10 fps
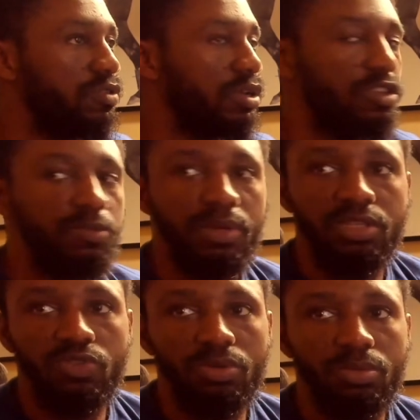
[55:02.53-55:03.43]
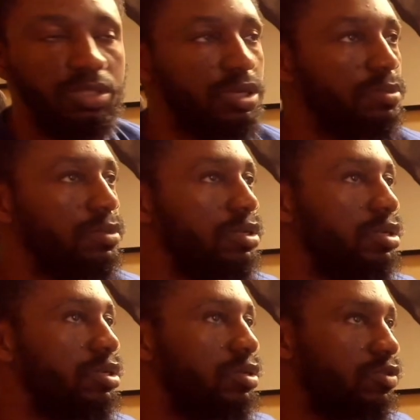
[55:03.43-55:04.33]
let's look at those bindings one more time.
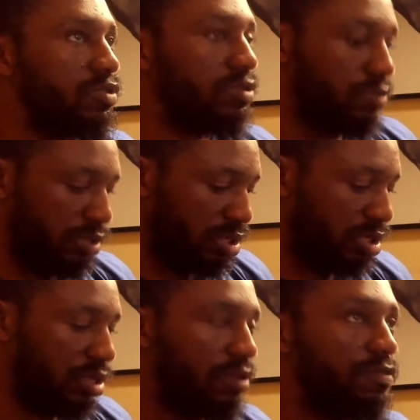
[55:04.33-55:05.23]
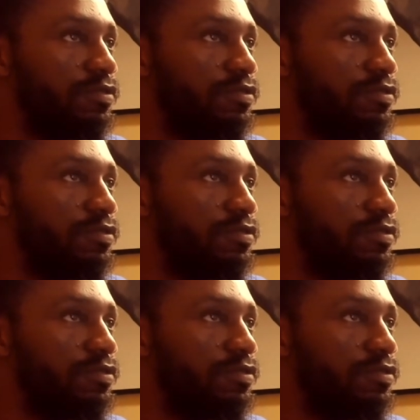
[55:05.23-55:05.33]
So we